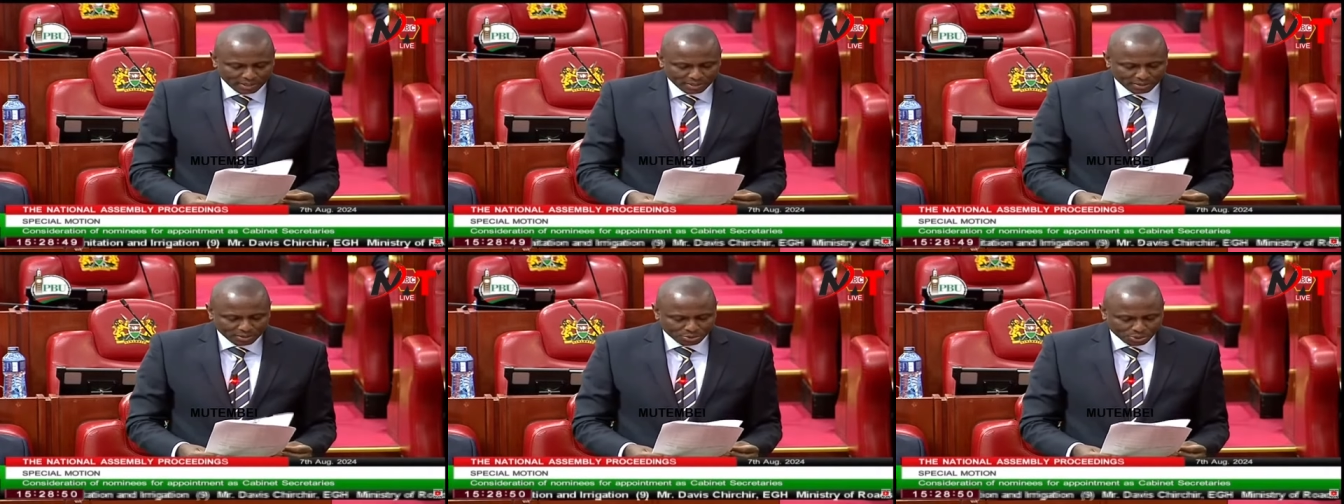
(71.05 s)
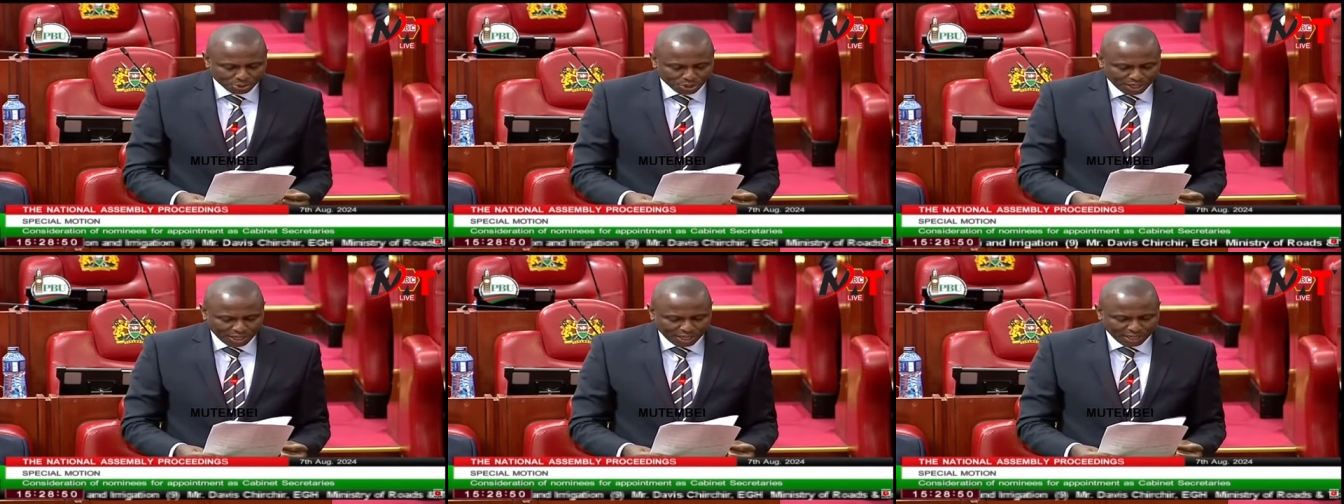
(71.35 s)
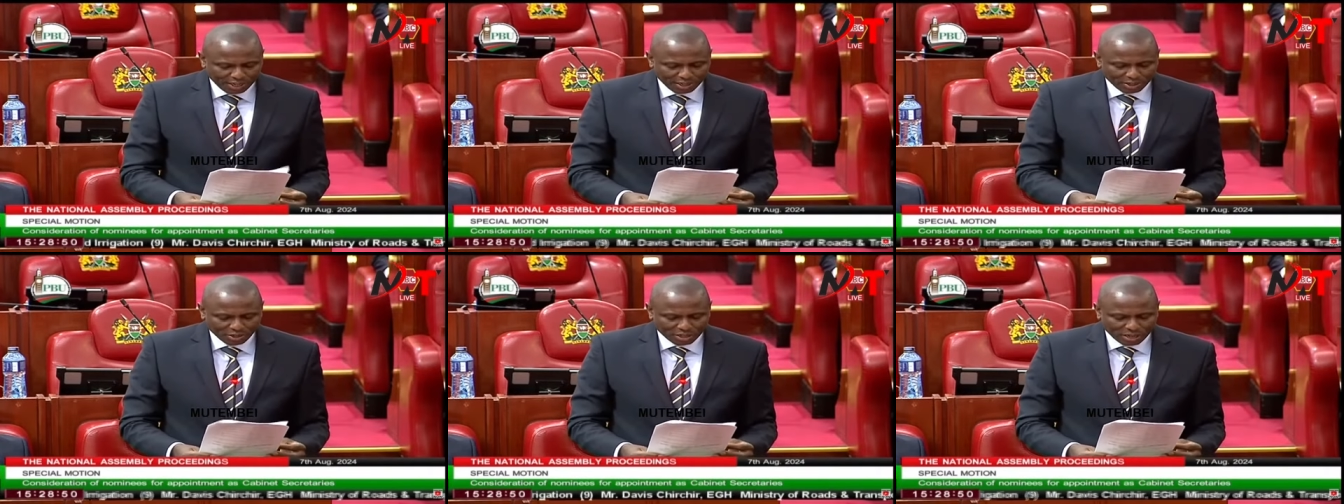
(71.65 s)

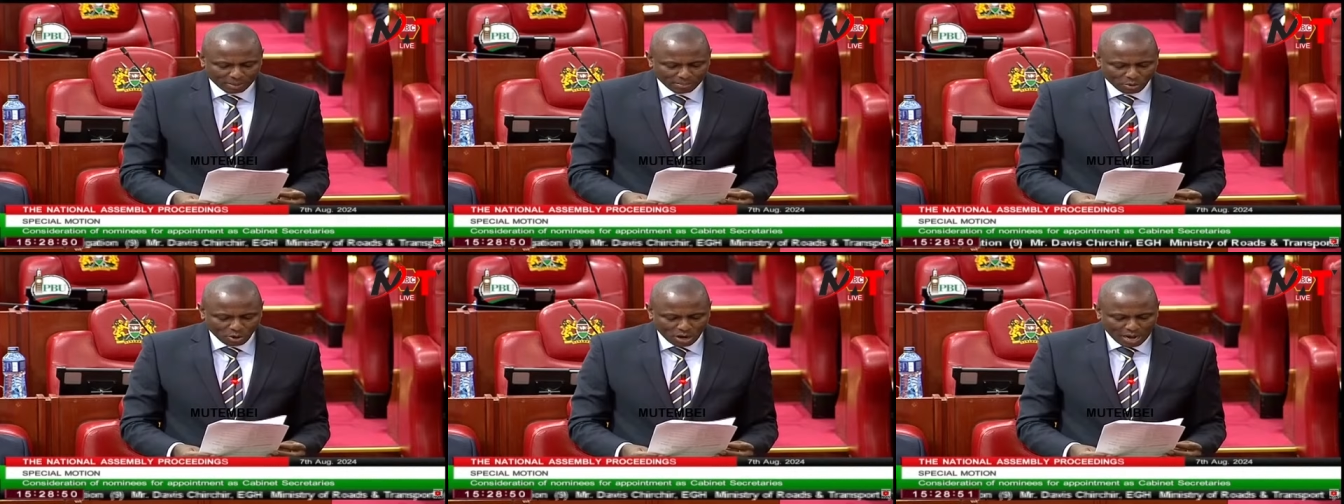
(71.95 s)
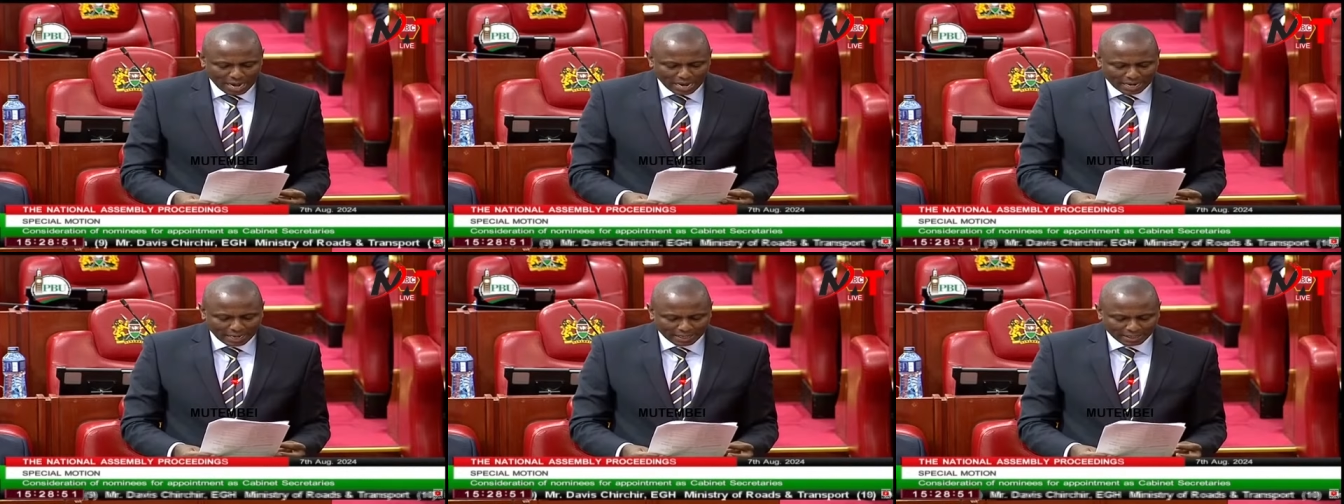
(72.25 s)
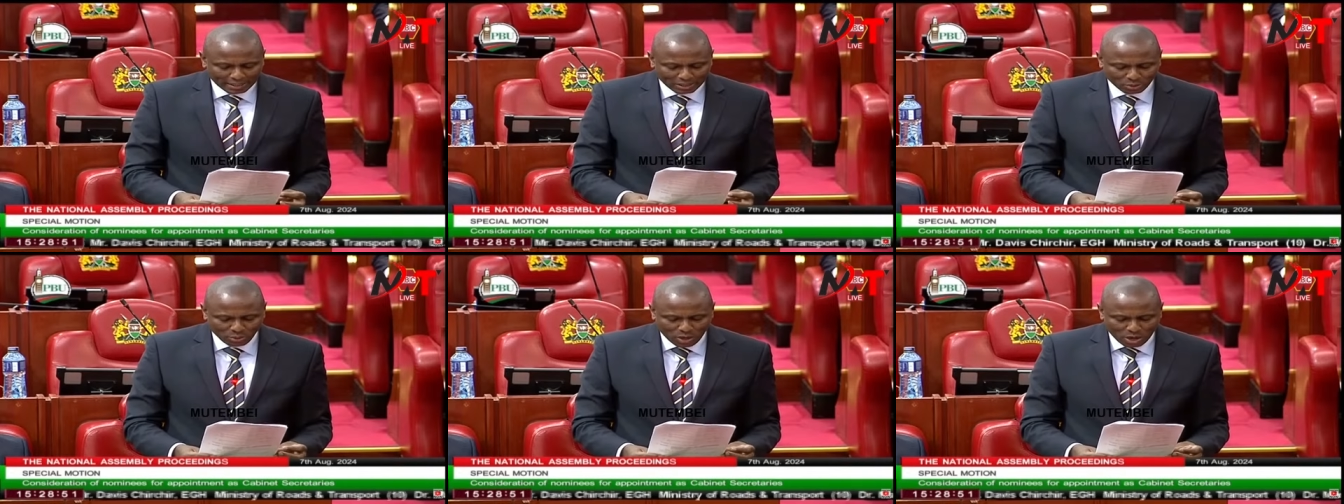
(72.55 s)
Three, Honorable
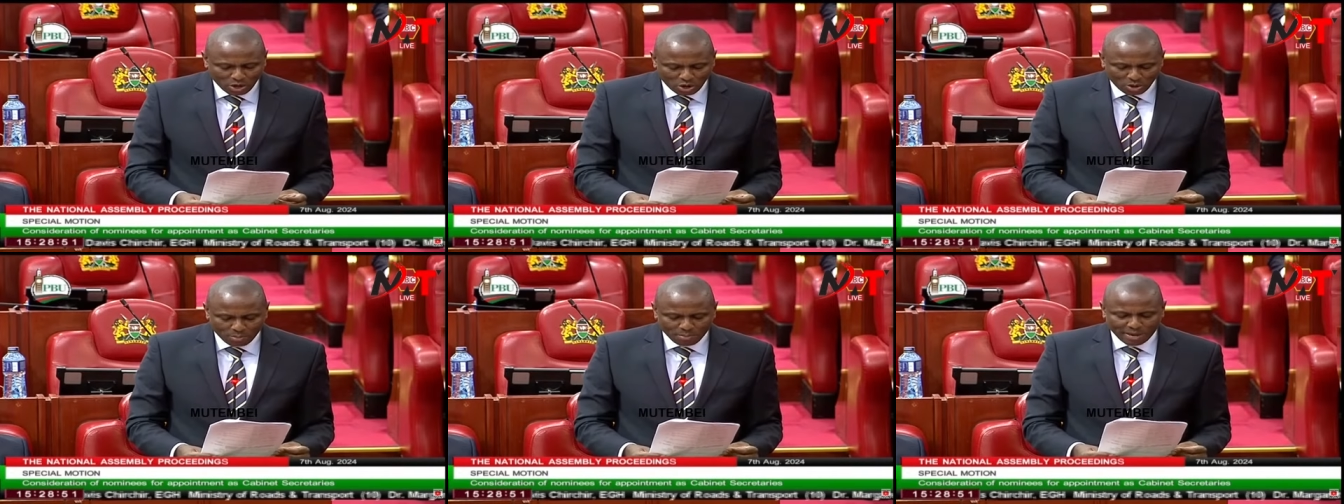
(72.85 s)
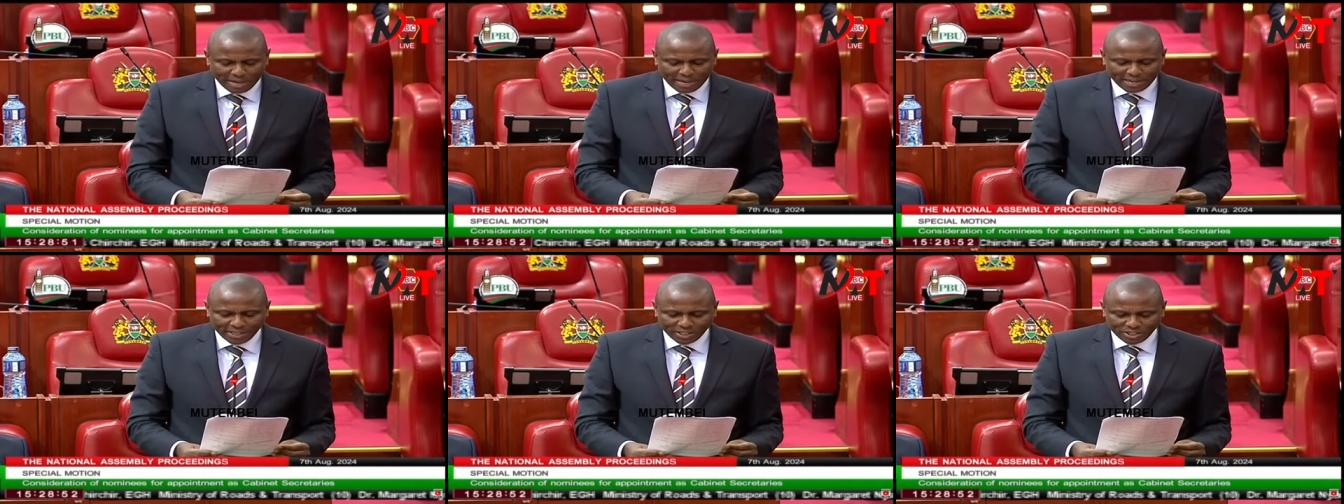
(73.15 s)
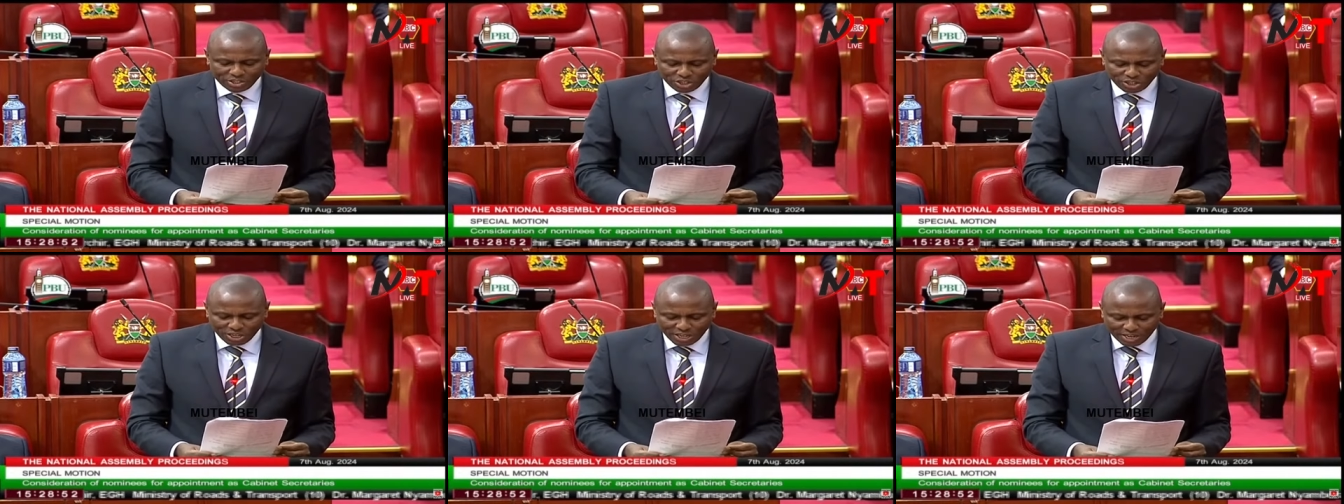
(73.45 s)
Alice Wahome,
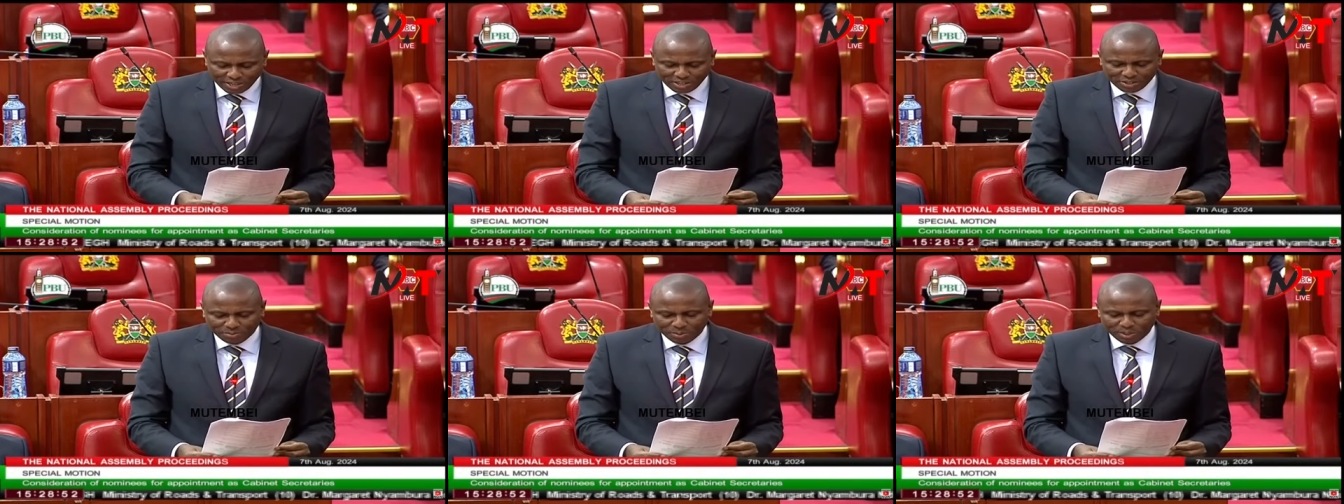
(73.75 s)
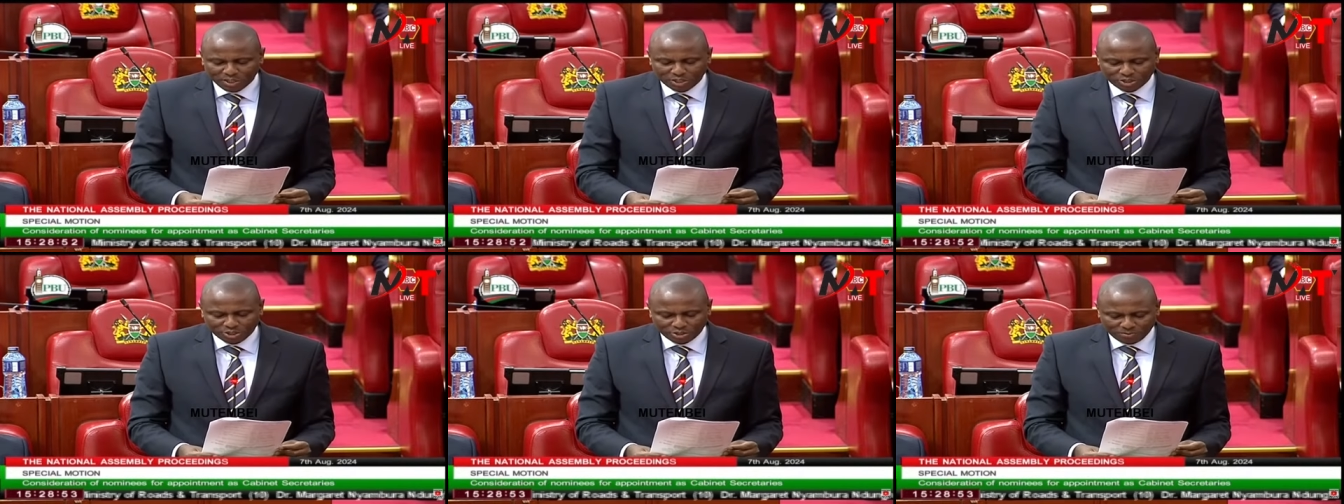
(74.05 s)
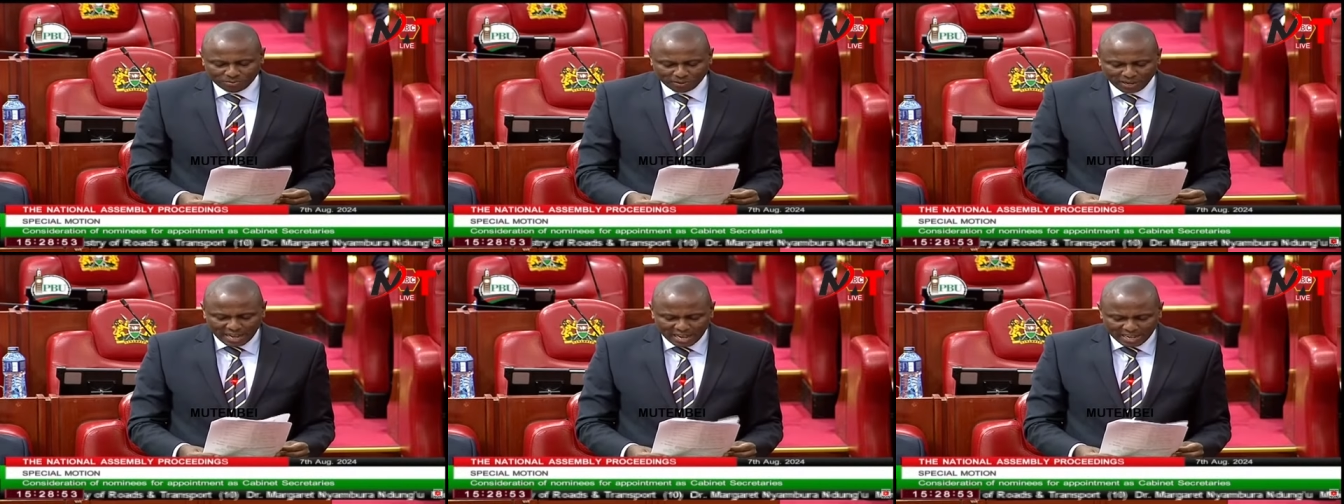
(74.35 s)
EGH, Ministry of
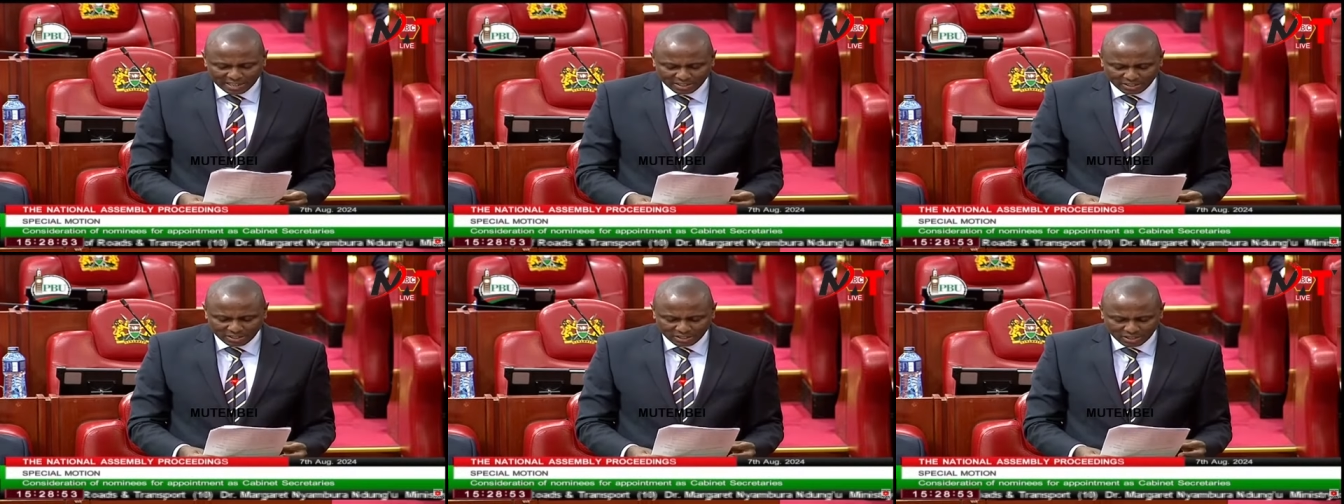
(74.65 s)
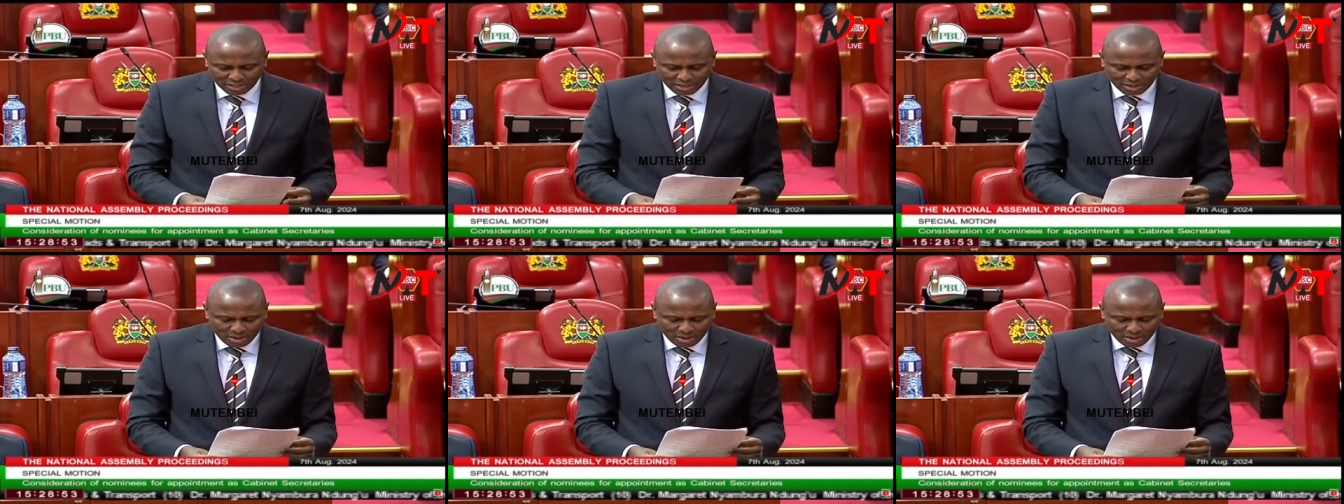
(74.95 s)
Lands,